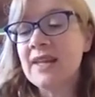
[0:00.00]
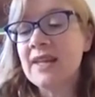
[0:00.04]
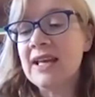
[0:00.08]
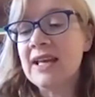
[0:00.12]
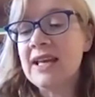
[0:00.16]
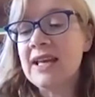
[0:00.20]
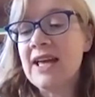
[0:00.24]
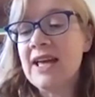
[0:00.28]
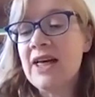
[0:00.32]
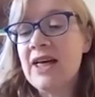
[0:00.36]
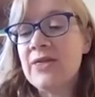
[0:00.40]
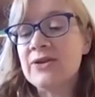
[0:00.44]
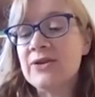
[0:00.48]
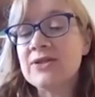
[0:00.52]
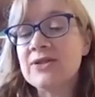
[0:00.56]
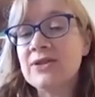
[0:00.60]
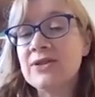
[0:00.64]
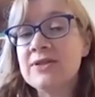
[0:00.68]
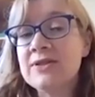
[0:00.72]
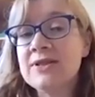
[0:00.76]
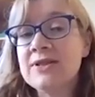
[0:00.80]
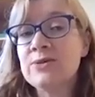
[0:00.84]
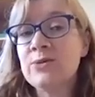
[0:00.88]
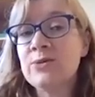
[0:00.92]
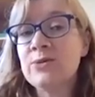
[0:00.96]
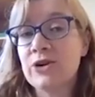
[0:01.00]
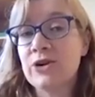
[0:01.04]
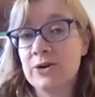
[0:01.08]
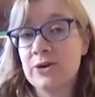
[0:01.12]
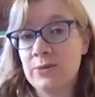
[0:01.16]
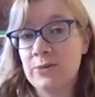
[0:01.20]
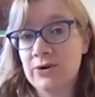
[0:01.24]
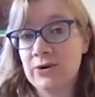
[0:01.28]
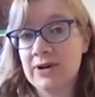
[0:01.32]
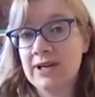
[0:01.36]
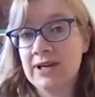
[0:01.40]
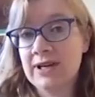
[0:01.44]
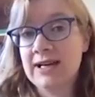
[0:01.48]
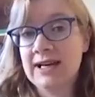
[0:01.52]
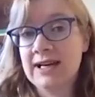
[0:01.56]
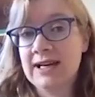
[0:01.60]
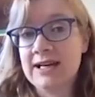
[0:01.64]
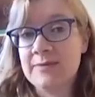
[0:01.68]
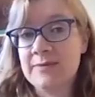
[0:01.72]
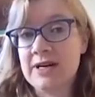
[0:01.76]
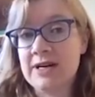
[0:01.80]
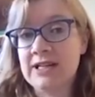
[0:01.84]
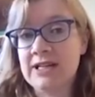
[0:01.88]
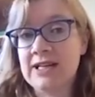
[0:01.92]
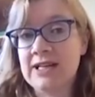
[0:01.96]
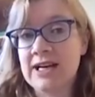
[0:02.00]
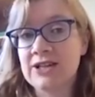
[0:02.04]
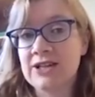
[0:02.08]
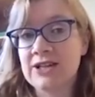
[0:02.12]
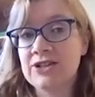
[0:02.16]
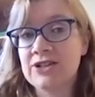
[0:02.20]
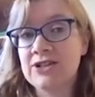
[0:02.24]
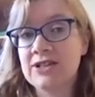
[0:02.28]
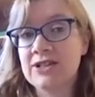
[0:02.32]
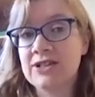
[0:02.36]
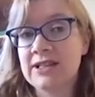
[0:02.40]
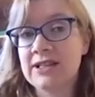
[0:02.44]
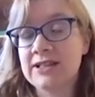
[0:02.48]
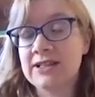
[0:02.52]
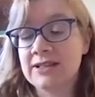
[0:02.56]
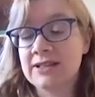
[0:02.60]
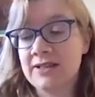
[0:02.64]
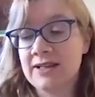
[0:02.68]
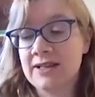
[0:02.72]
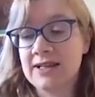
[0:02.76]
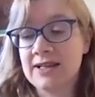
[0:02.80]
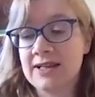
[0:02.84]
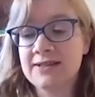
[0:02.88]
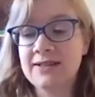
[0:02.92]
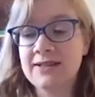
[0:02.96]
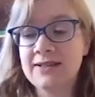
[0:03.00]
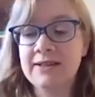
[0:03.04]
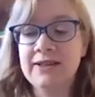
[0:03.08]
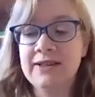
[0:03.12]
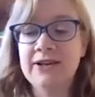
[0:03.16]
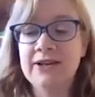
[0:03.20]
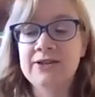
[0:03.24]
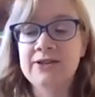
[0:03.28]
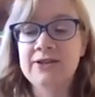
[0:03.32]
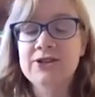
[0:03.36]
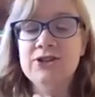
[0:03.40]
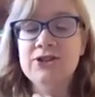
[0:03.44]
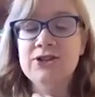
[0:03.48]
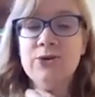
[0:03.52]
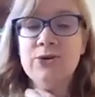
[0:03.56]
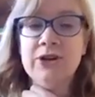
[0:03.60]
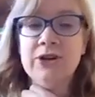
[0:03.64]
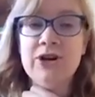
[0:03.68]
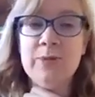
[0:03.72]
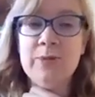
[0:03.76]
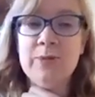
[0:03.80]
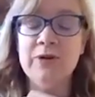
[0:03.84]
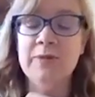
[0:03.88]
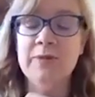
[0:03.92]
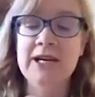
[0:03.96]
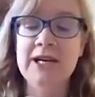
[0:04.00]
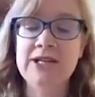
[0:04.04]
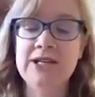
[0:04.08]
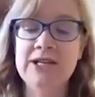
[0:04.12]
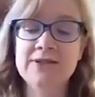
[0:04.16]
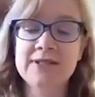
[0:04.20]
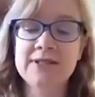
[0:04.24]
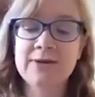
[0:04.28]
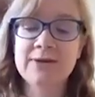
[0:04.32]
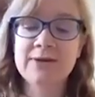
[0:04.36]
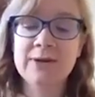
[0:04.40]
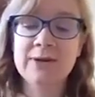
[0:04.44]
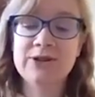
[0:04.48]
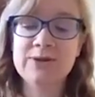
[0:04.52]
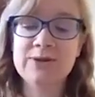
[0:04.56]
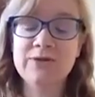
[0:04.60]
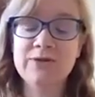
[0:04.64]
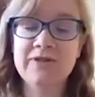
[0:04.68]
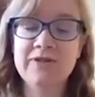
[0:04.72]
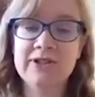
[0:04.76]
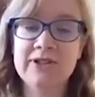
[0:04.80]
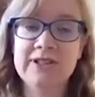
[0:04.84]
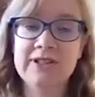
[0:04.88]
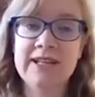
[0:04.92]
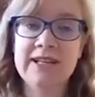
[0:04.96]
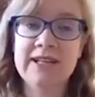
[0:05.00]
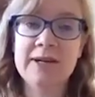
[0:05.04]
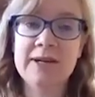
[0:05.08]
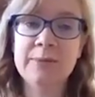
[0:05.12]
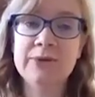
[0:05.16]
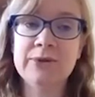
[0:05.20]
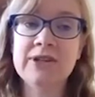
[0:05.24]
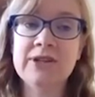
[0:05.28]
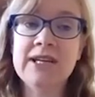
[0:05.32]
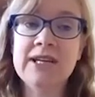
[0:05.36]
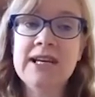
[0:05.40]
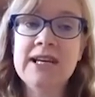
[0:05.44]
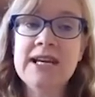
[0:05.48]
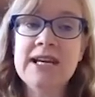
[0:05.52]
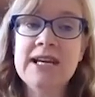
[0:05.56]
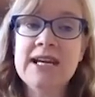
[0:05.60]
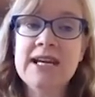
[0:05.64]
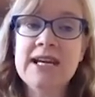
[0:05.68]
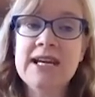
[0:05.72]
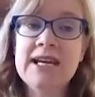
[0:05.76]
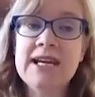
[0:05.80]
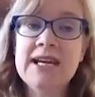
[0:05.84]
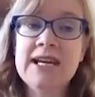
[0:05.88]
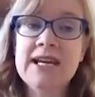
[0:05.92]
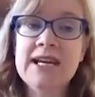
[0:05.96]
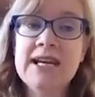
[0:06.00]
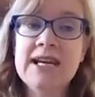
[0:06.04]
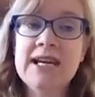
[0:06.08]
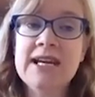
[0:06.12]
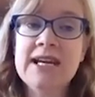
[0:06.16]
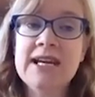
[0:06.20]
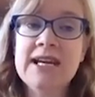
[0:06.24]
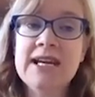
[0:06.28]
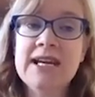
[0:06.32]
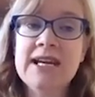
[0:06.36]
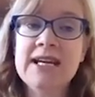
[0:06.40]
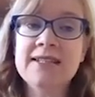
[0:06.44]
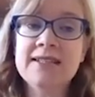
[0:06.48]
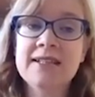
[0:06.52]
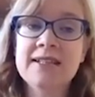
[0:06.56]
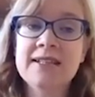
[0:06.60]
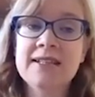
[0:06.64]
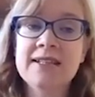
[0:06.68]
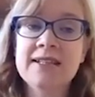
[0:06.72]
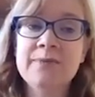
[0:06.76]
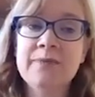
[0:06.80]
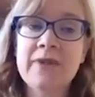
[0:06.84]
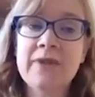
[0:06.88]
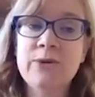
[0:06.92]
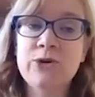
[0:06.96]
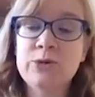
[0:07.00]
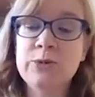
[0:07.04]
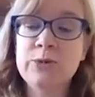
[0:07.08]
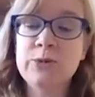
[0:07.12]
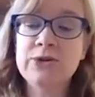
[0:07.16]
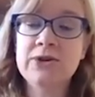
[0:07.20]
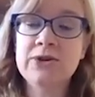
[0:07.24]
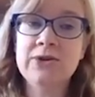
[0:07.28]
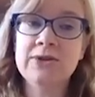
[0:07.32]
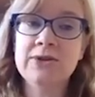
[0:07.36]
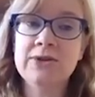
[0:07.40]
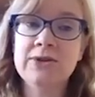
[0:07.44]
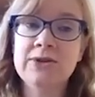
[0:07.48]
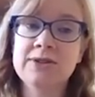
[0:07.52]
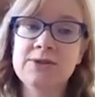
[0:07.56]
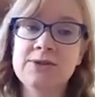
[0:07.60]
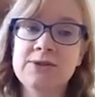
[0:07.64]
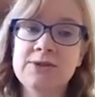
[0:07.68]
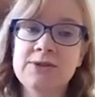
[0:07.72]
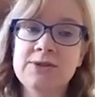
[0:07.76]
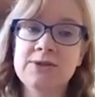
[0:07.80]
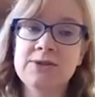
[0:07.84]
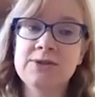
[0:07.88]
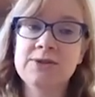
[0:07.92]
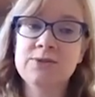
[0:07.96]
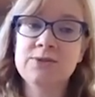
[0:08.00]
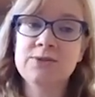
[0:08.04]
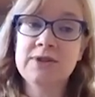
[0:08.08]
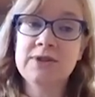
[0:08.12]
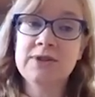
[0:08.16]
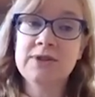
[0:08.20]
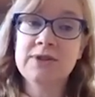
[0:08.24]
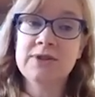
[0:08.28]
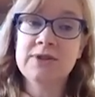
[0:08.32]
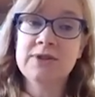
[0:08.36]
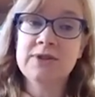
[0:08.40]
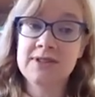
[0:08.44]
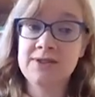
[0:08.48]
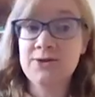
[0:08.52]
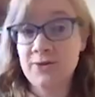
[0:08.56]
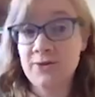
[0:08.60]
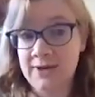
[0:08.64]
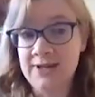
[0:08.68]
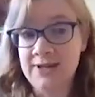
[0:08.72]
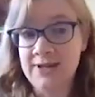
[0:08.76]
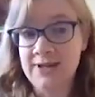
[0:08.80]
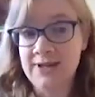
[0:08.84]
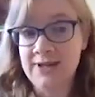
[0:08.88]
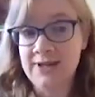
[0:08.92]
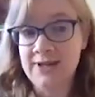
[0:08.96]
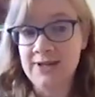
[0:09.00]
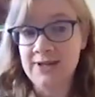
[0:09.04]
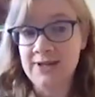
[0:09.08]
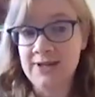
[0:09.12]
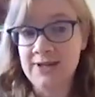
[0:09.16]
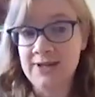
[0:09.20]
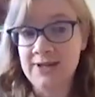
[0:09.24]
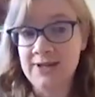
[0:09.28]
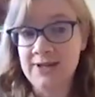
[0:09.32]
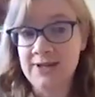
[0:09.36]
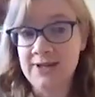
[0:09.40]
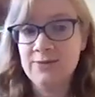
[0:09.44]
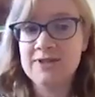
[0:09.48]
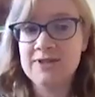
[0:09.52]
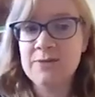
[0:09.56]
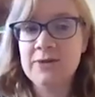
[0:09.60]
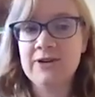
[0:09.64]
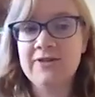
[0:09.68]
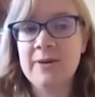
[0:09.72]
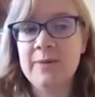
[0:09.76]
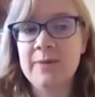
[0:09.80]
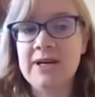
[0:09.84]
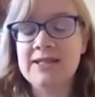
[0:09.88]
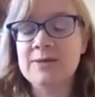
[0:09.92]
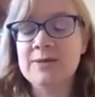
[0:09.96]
There's also a workbook attached, and the next slide there is showing a couple of pages, so I'll just move on to that. But it's a workbook called What's the Story When Someone in Your Family Has a Brain Injury.